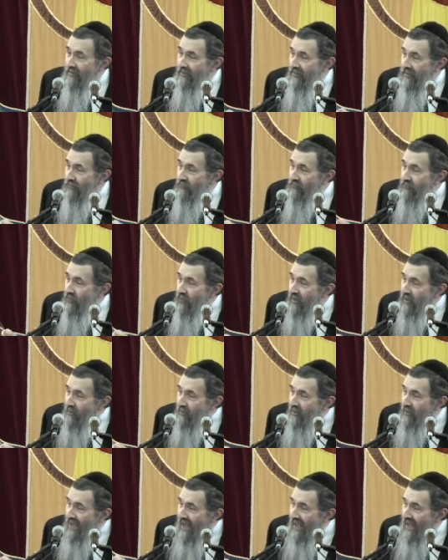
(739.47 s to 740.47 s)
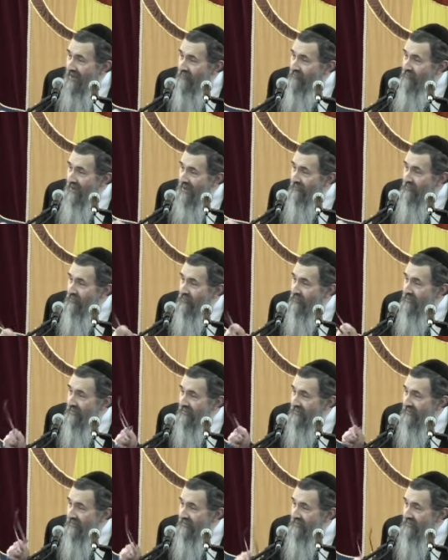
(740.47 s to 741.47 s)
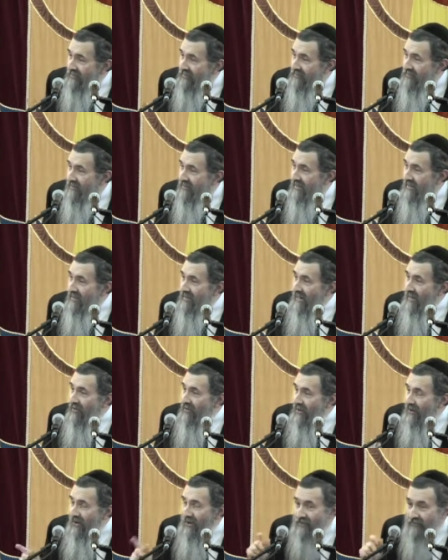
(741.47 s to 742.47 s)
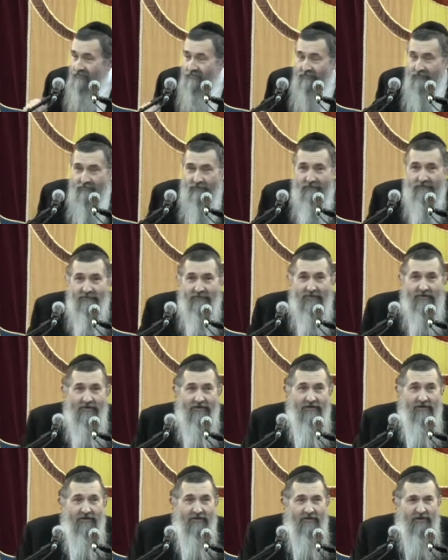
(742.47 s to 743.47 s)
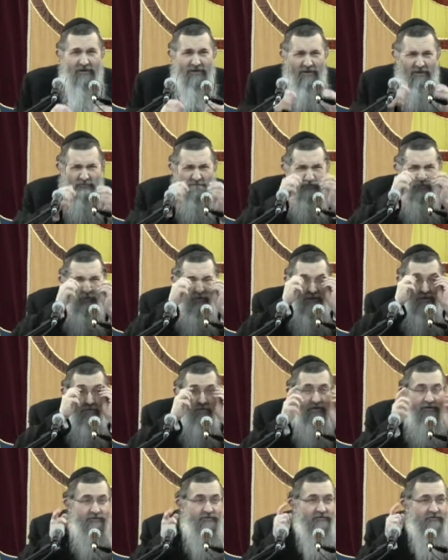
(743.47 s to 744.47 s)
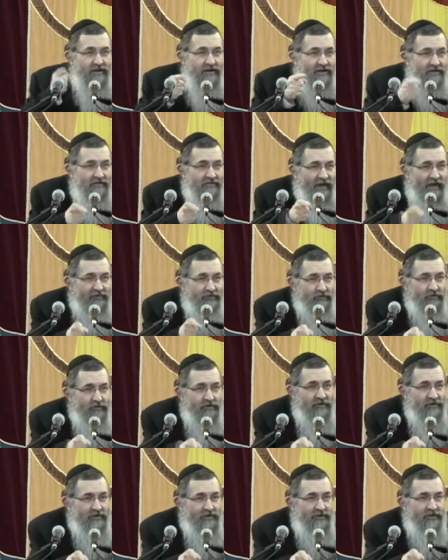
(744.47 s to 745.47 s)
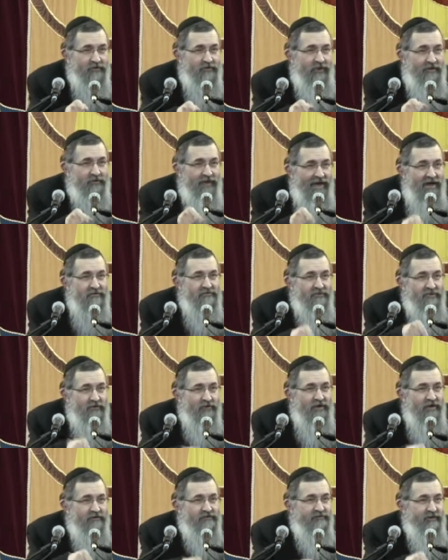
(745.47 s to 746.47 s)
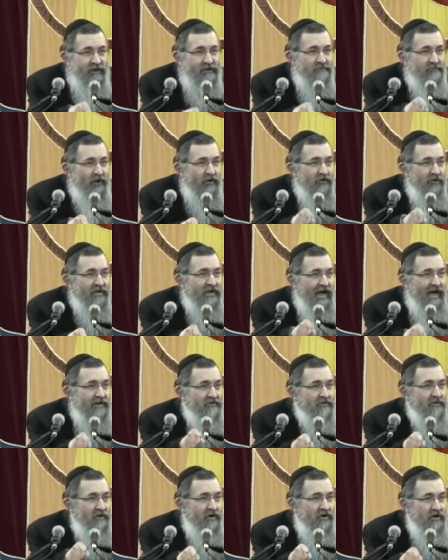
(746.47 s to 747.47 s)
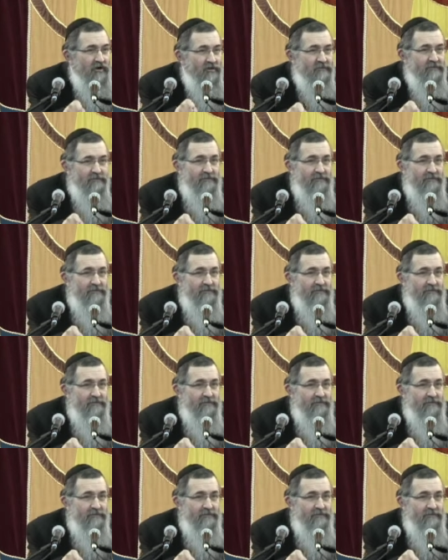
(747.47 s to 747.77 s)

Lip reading: If we would have that dudala in our hearts, if we would sing that dudala whenever we say Baruch Atah,